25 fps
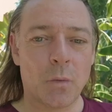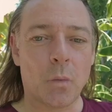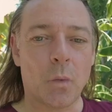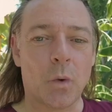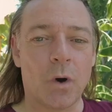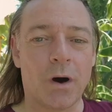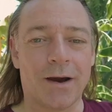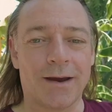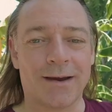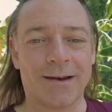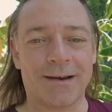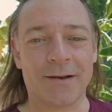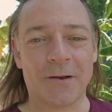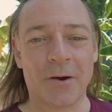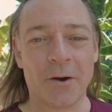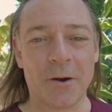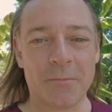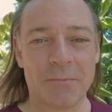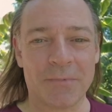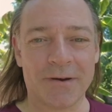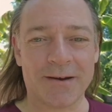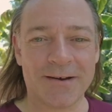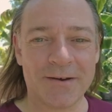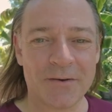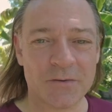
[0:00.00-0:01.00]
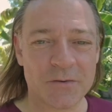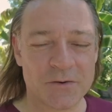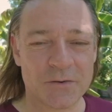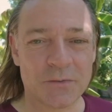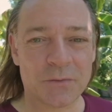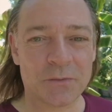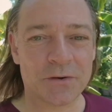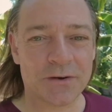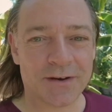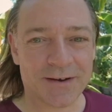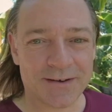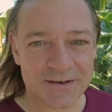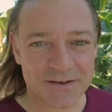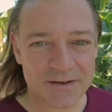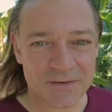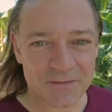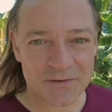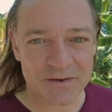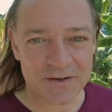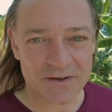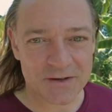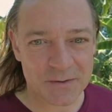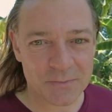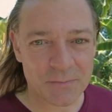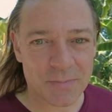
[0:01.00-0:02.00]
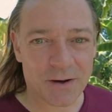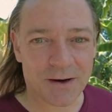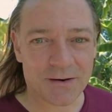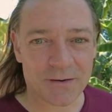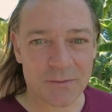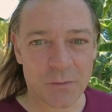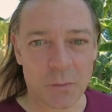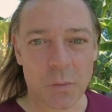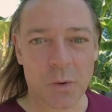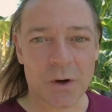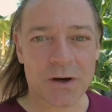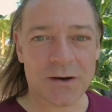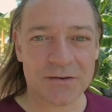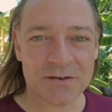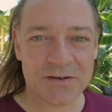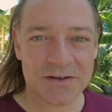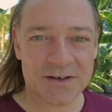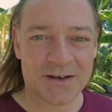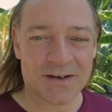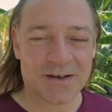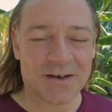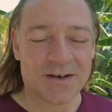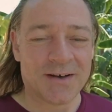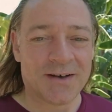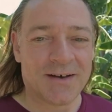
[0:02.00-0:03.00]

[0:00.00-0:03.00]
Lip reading: whitey like me who's not native to this part of the world.